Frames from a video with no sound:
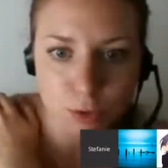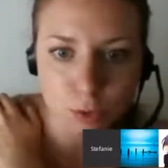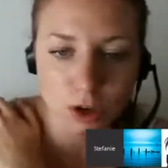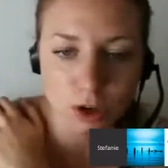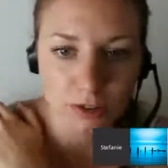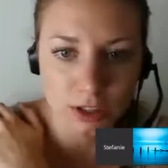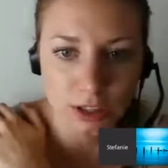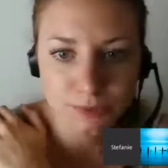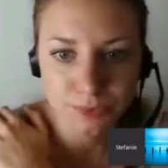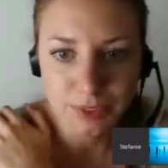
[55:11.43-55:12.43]
life were
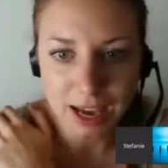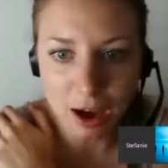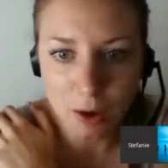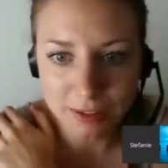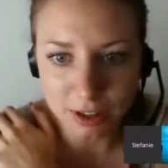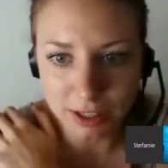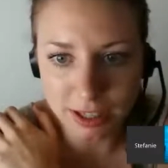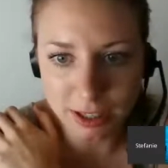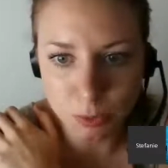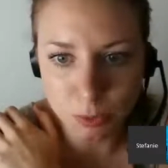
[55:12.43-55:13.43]
over.
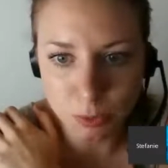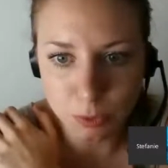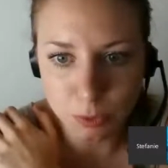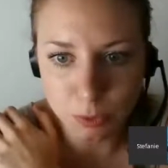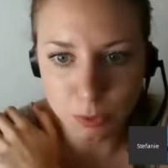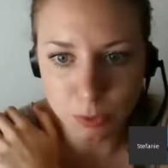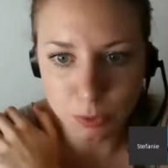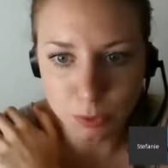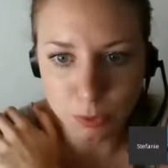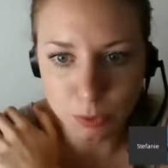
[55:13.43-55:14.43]
However, it wasn't.